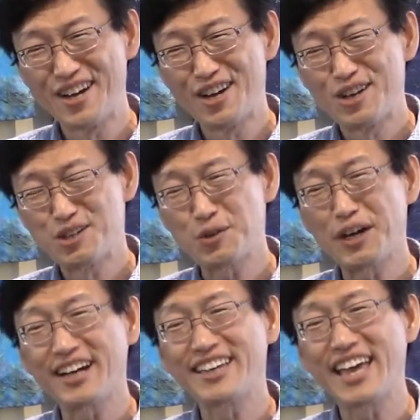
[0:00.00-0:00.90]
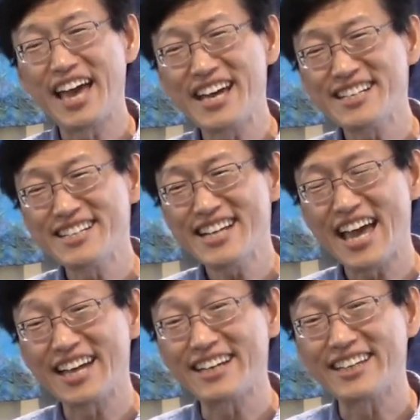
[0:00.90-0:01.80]
to again
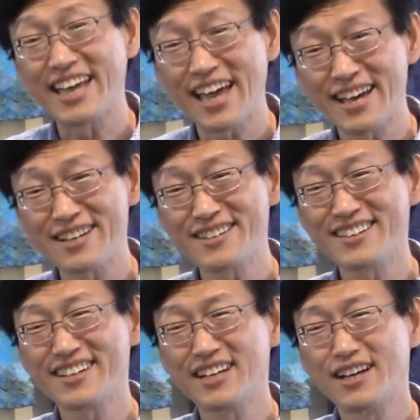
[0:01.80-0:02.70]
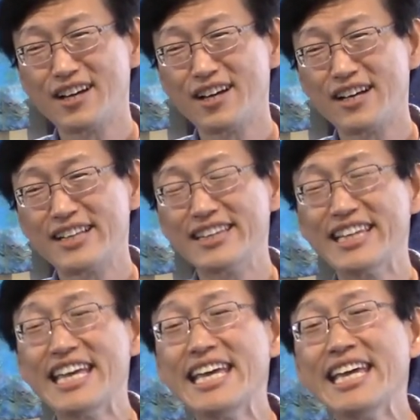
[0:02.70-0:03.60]
and again
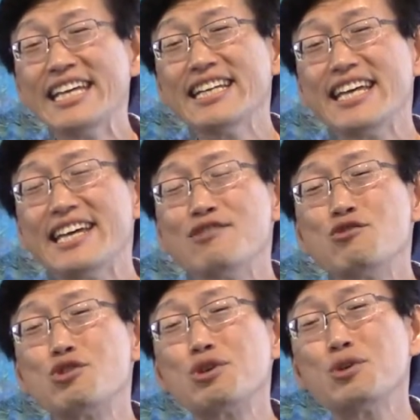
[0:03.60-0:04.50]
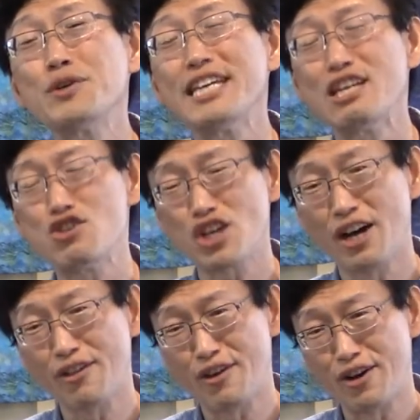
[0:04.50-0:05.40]
lean into each
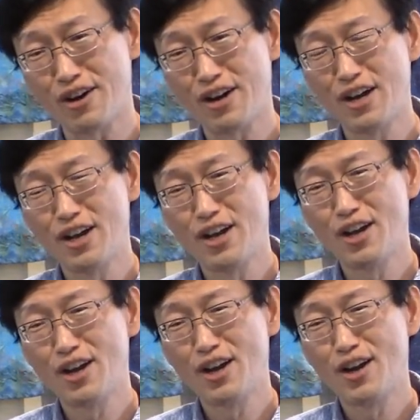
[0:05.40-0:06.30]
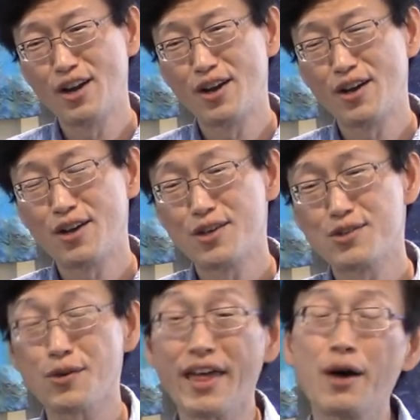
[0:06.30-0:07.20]
other
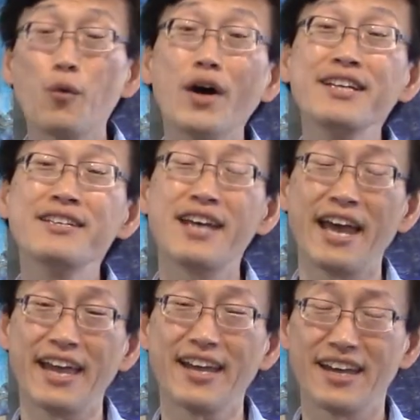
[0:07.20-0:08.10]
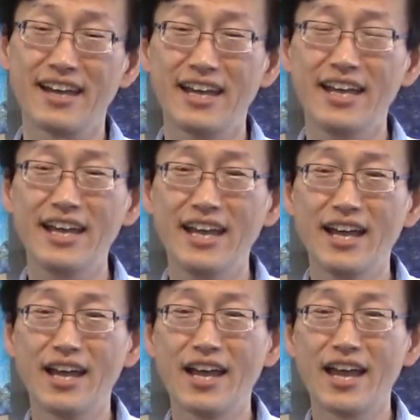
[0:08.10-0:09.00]
so that one day
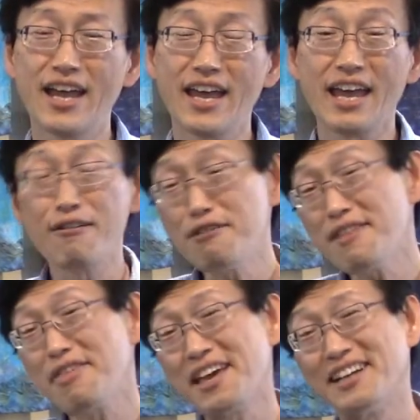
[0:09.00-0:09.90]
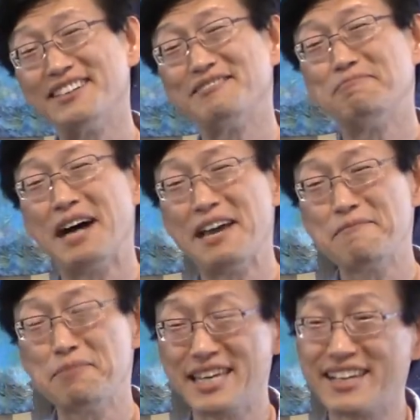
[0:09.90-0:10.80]
everything
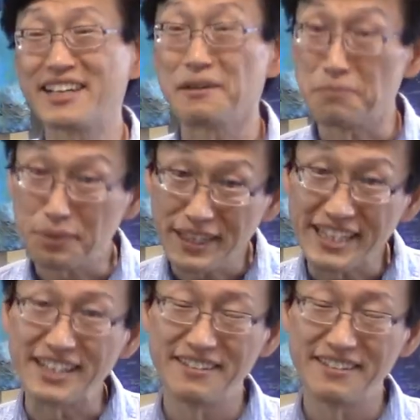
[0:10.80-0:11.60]
might be complete